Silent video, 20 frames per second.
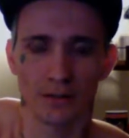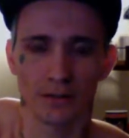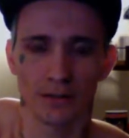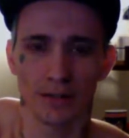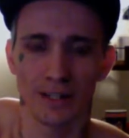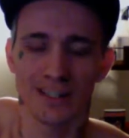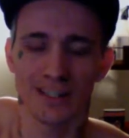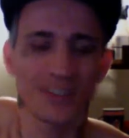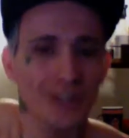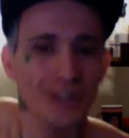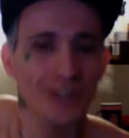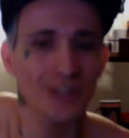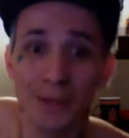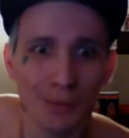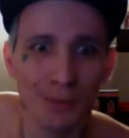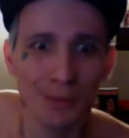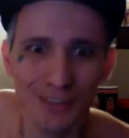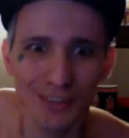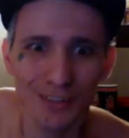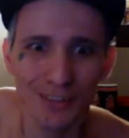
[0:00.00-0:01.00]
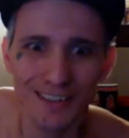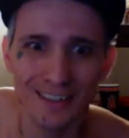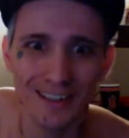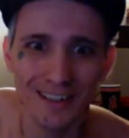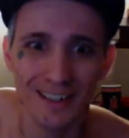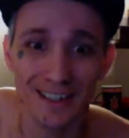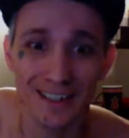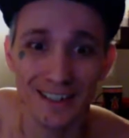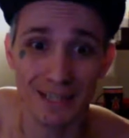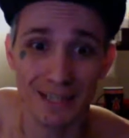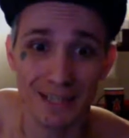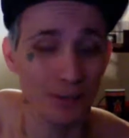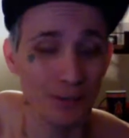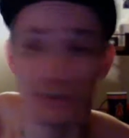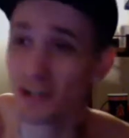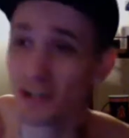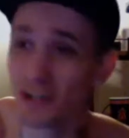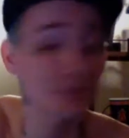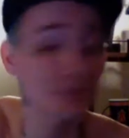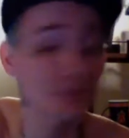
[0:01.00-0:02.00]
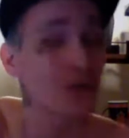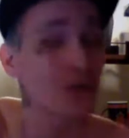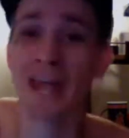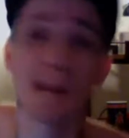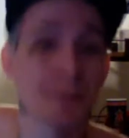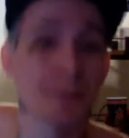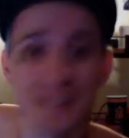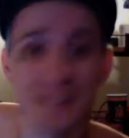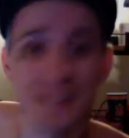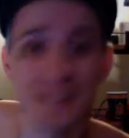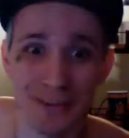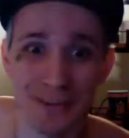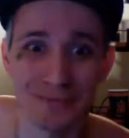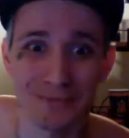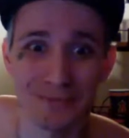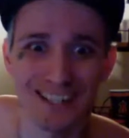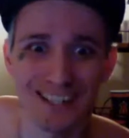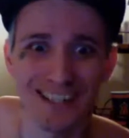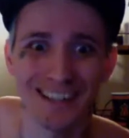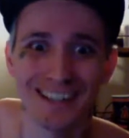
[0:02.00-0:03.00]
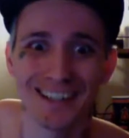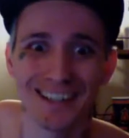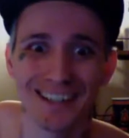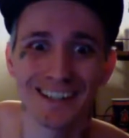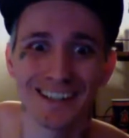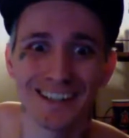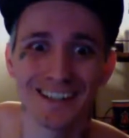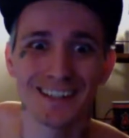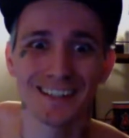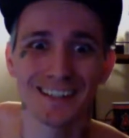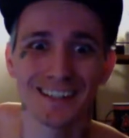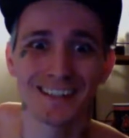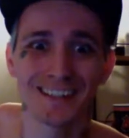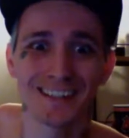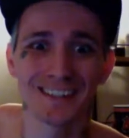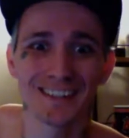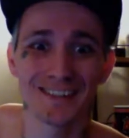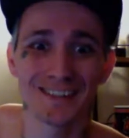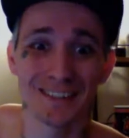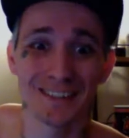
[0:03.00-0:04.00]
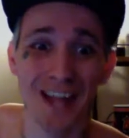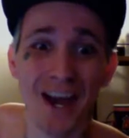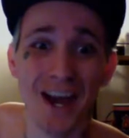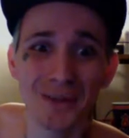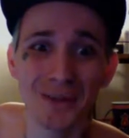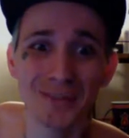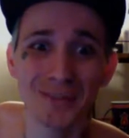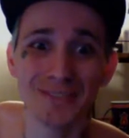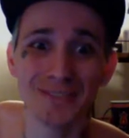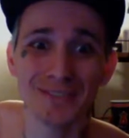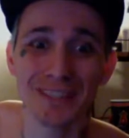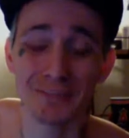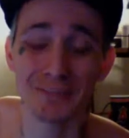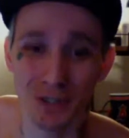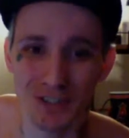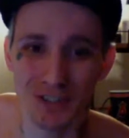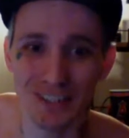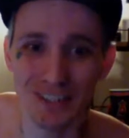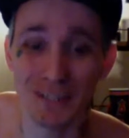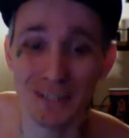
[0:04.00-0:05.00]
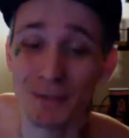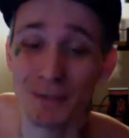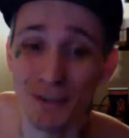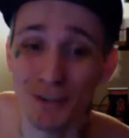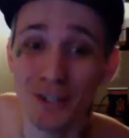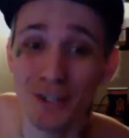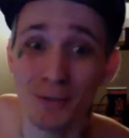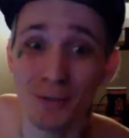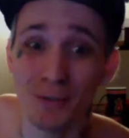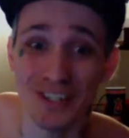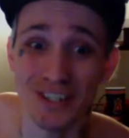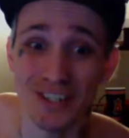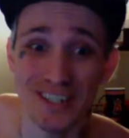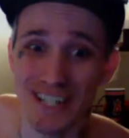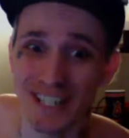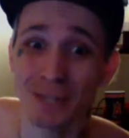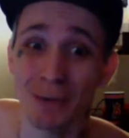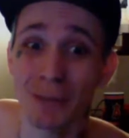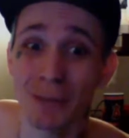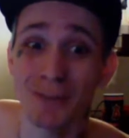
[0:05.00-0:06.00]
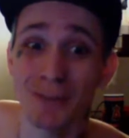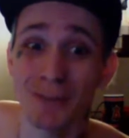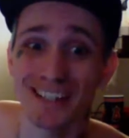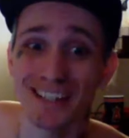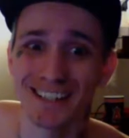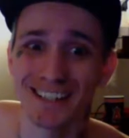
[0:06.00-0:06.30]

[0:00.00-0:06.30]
Is there any way to prove it? Because guess what? There's also no cameras in bathrooms. So now this person, this perverted person, is getting away with it.